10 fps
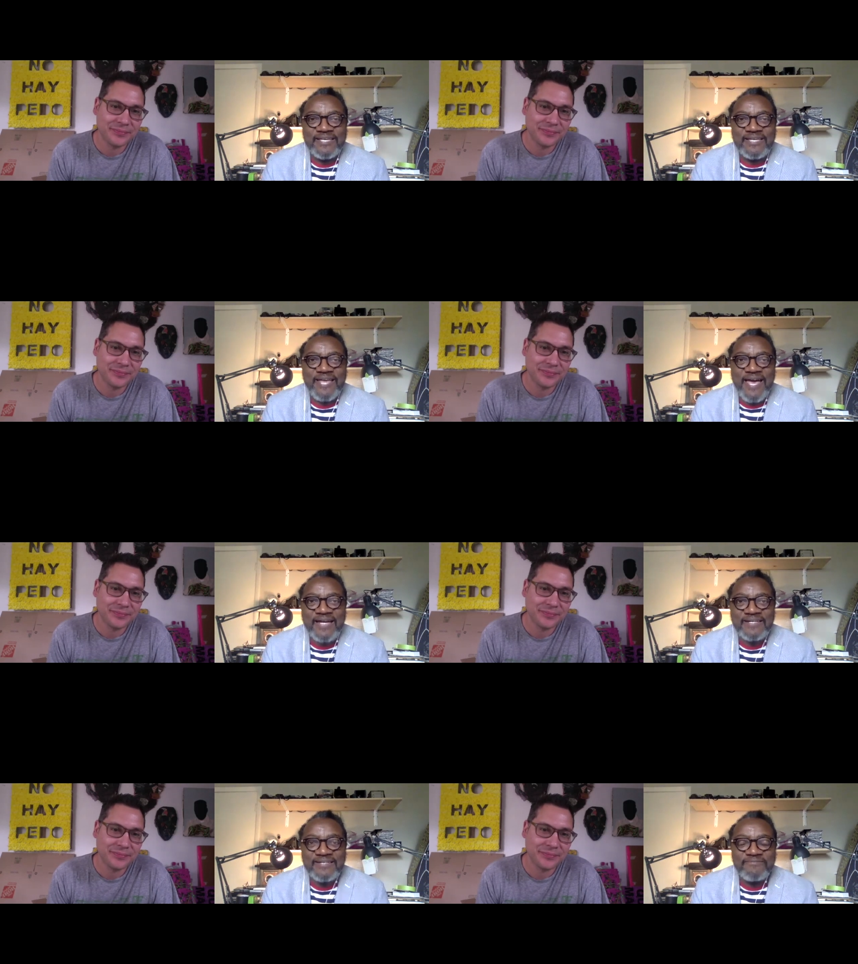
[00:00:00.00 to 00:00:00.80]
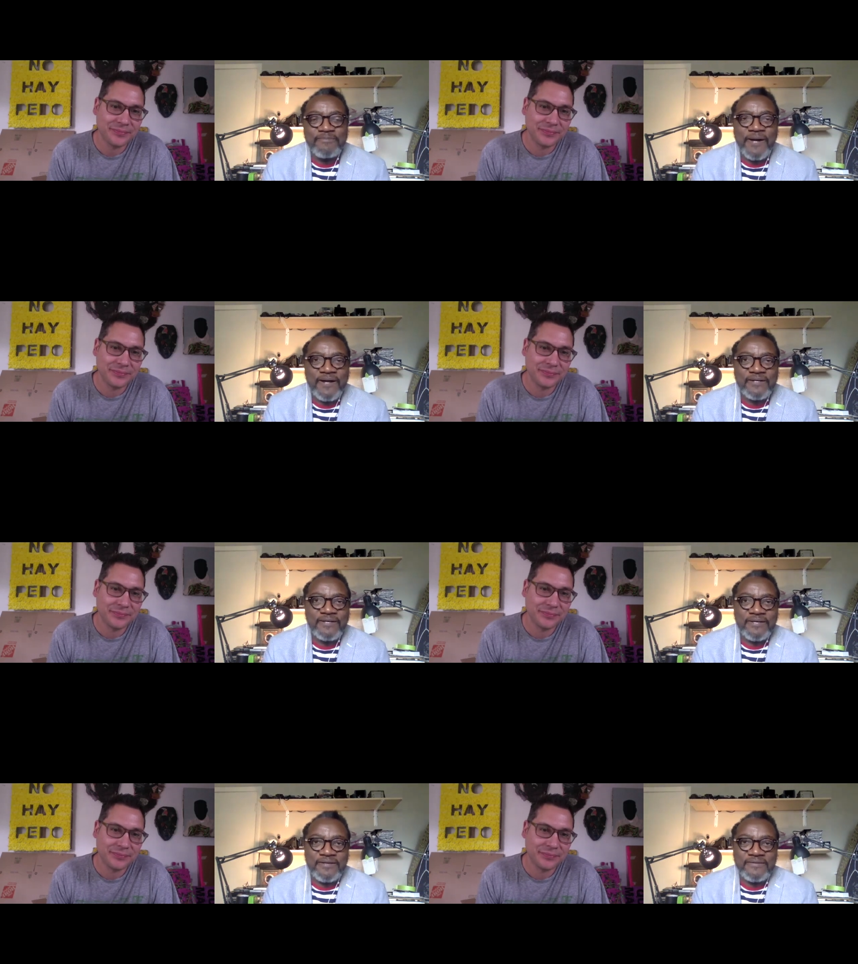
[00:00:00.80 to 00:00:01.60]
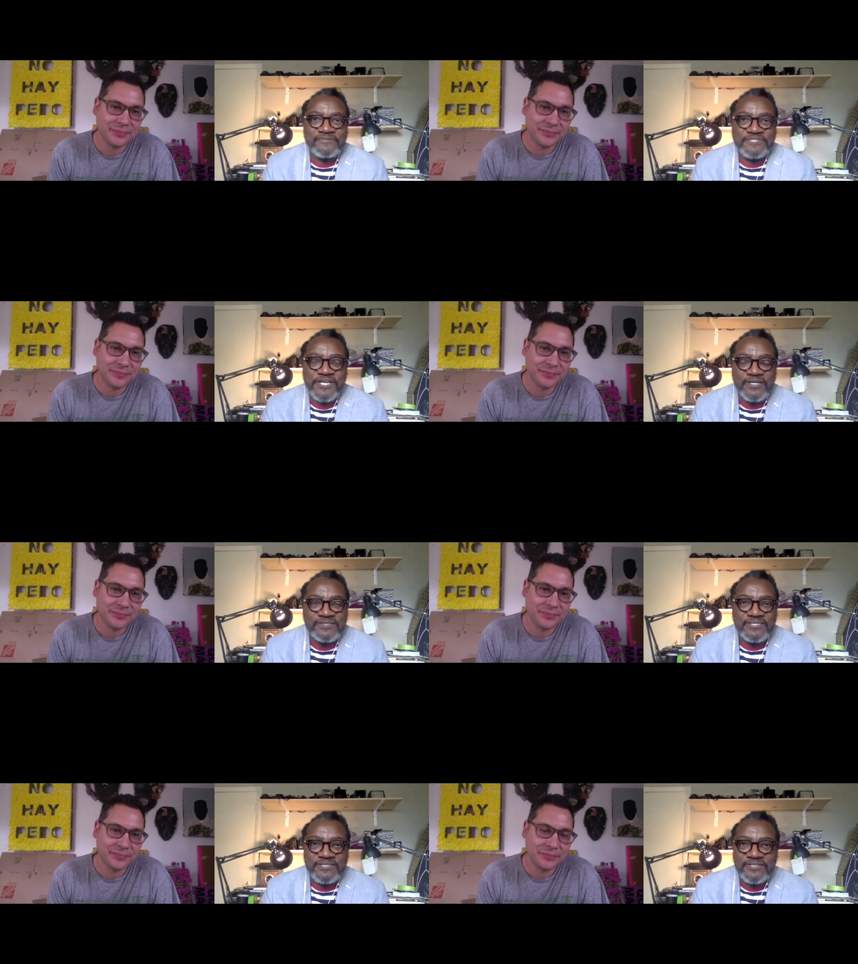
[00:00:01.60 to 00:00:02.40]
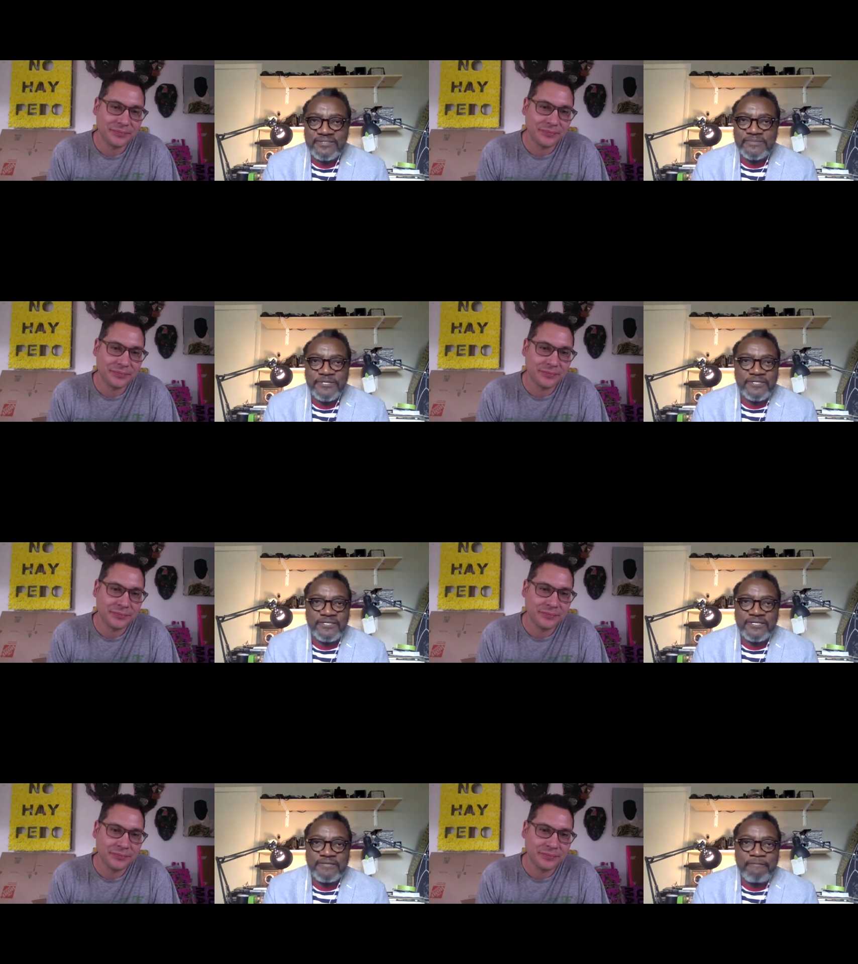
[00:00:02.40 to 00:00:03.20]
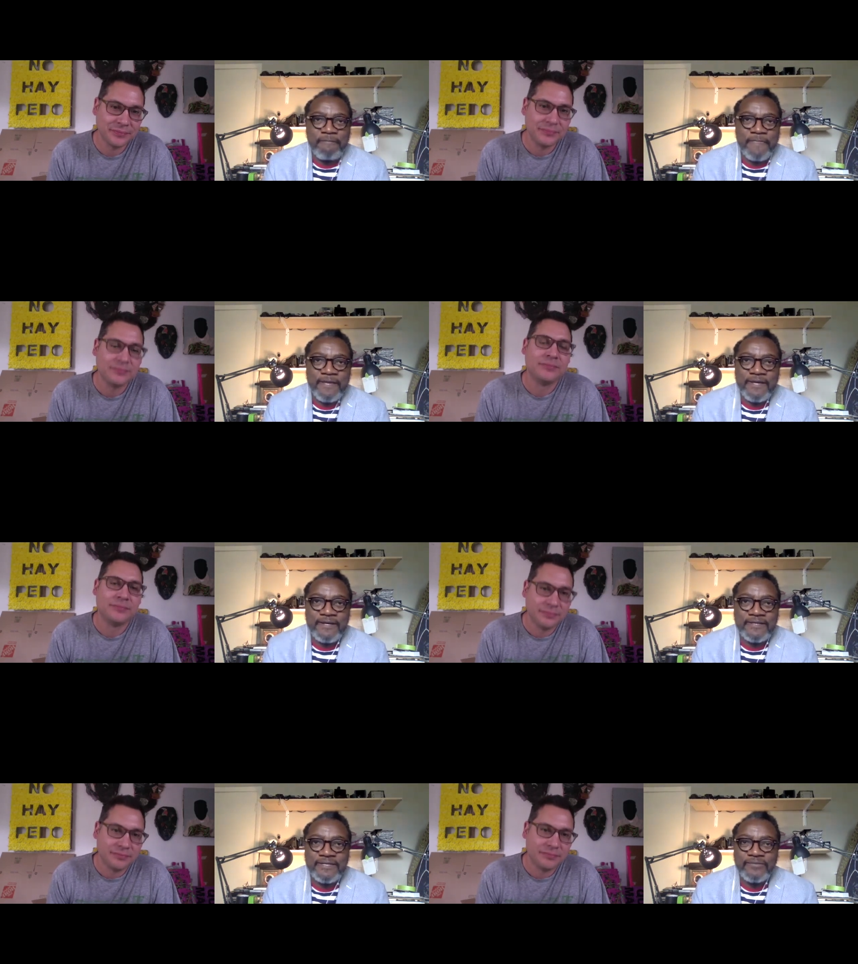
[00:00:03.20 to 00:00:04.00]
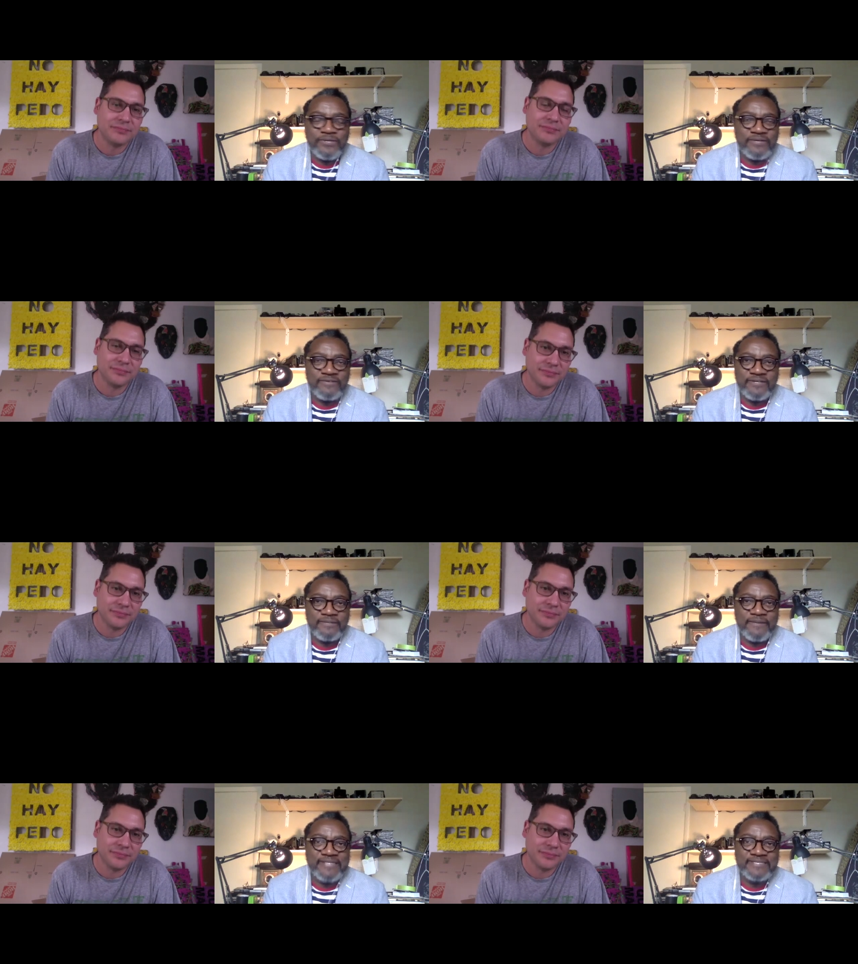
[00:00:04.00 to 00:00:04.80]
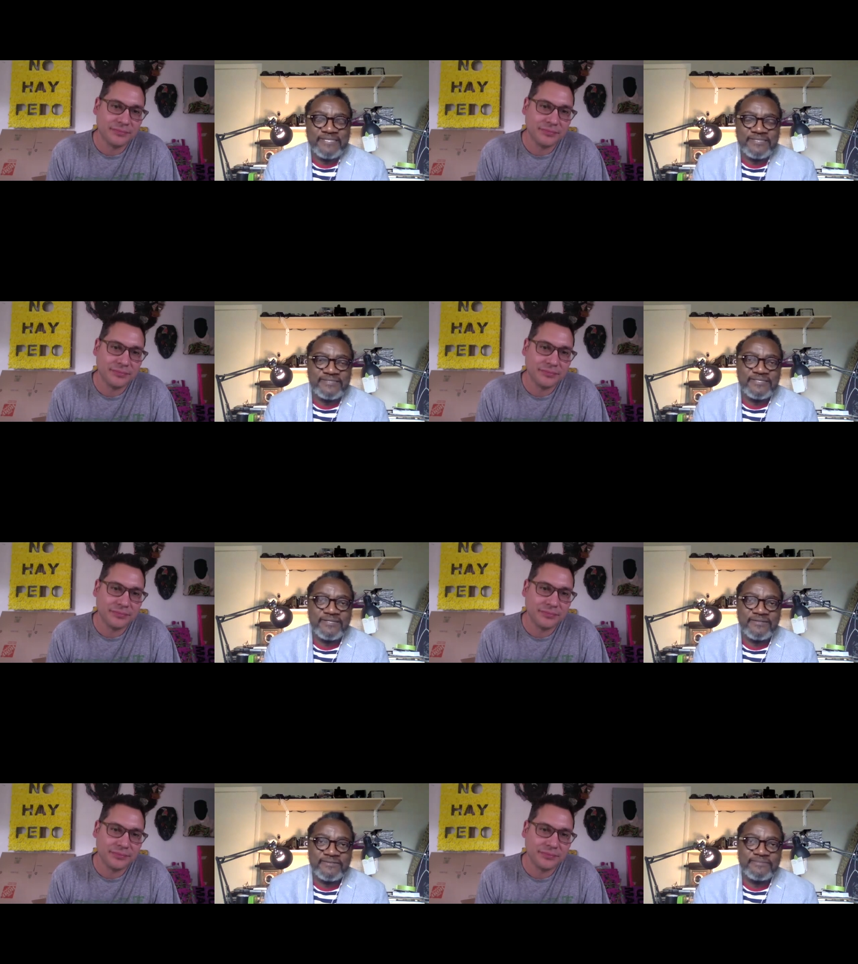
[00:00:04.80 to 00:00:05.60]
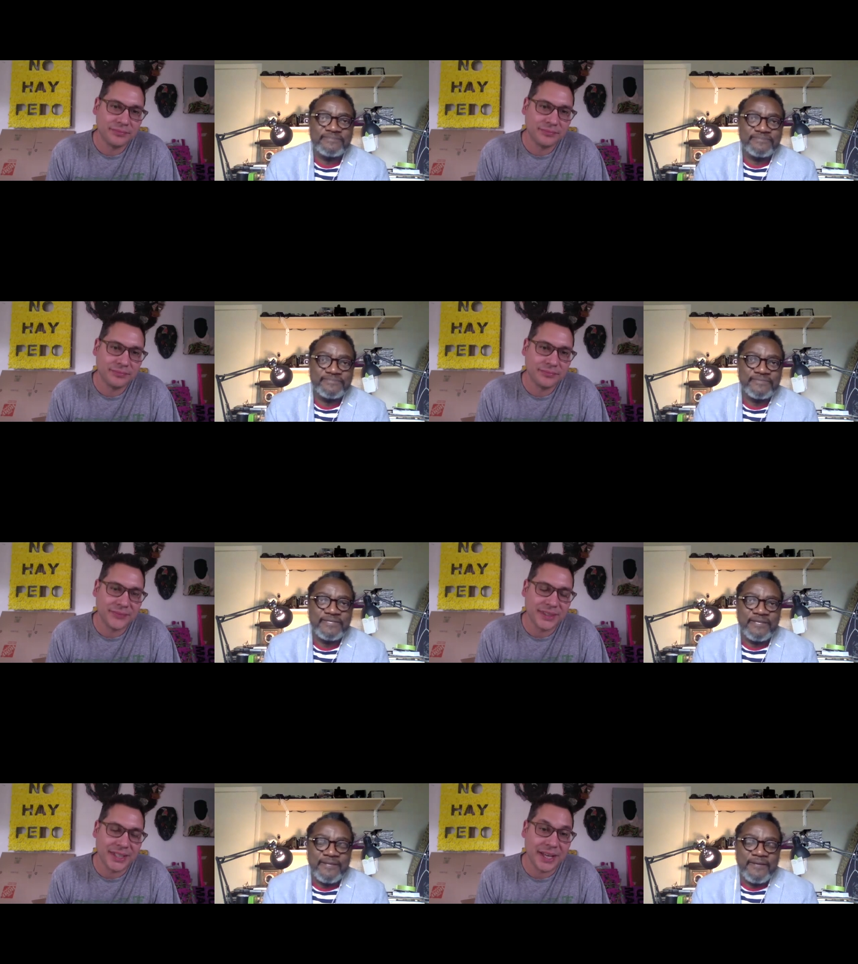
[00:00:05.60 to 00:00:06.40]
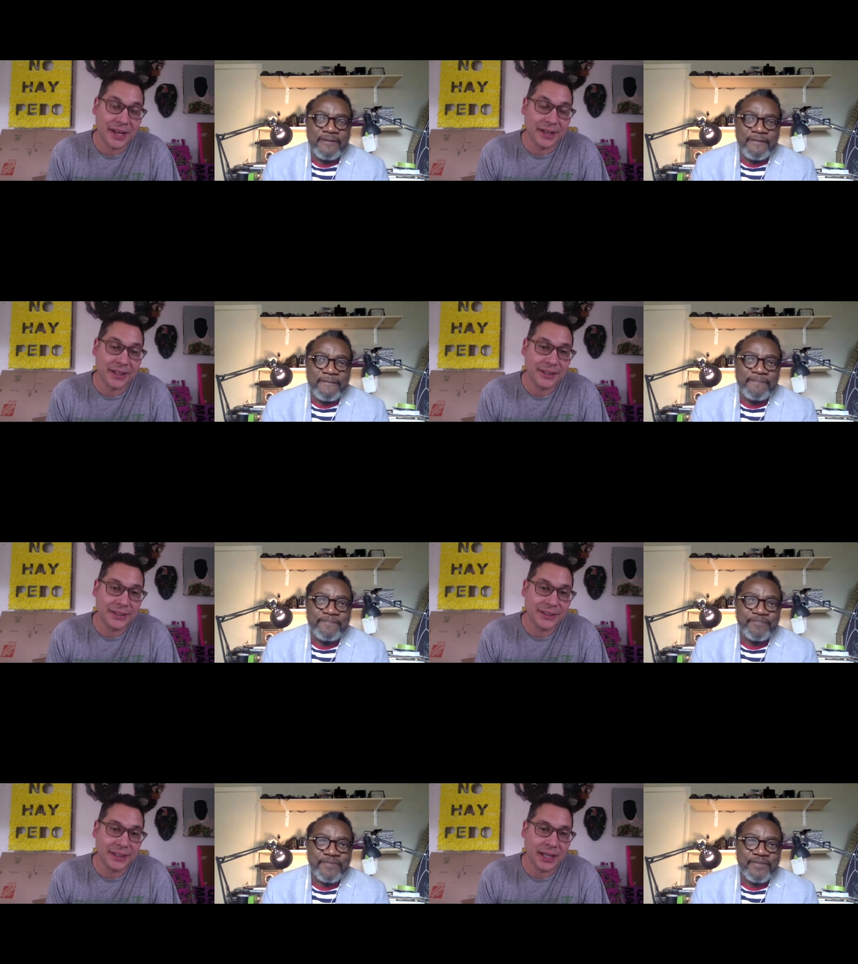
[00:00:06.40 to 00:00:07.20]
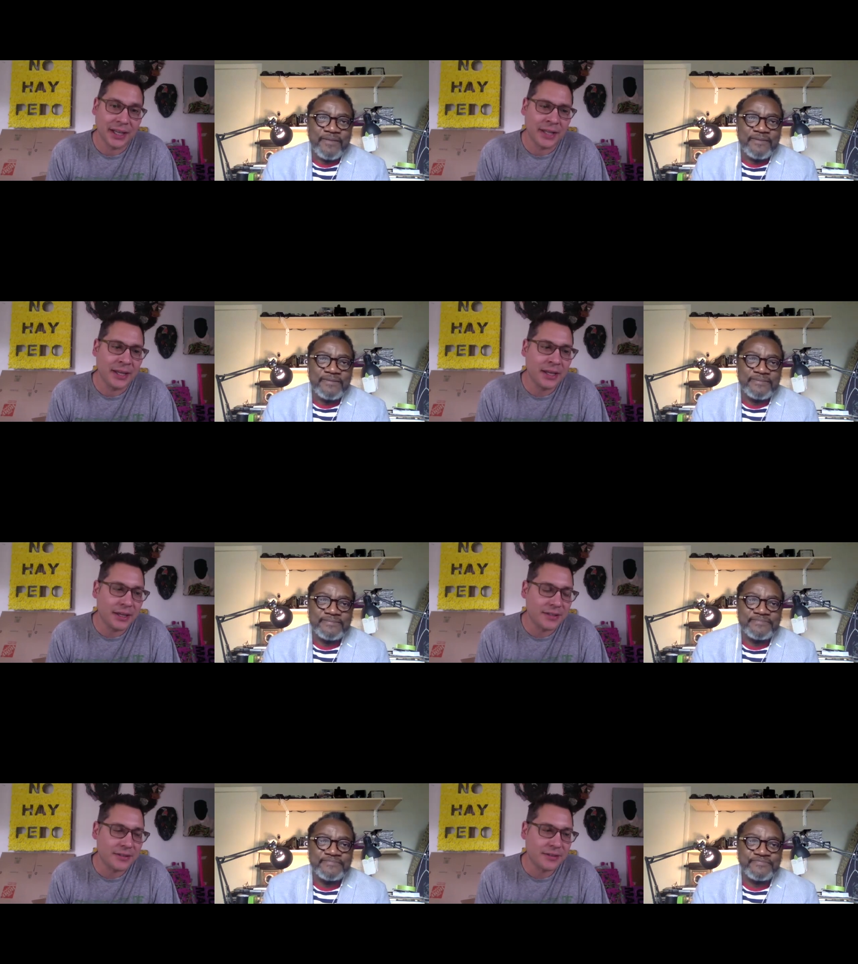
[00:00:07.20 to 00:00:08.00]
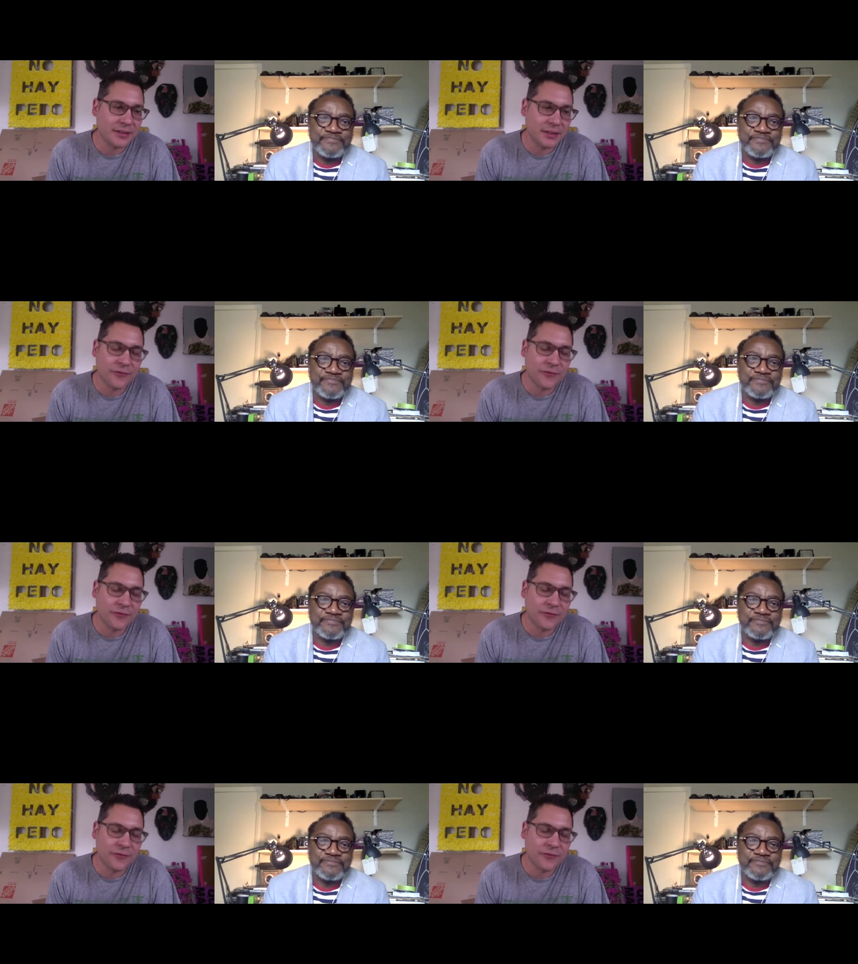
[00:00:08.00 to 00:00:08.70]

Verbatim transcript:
Speaker 1: an active part of change in your community uh, in whatever capacity. So
Speaker 2: yeah, I, I think it's for me,